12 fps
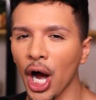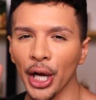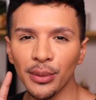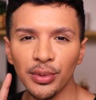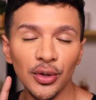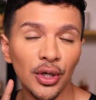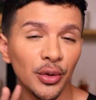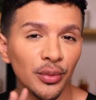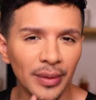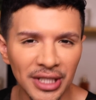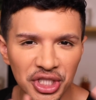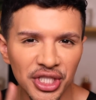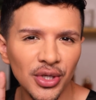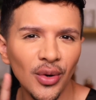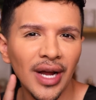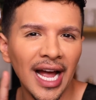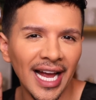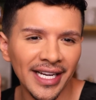Audible original
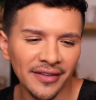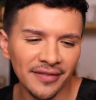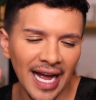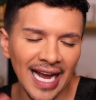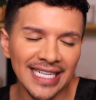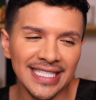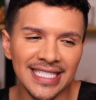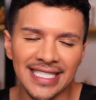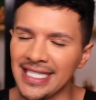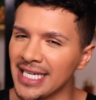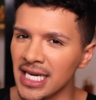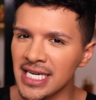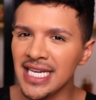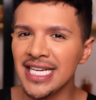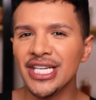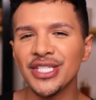kind of idea.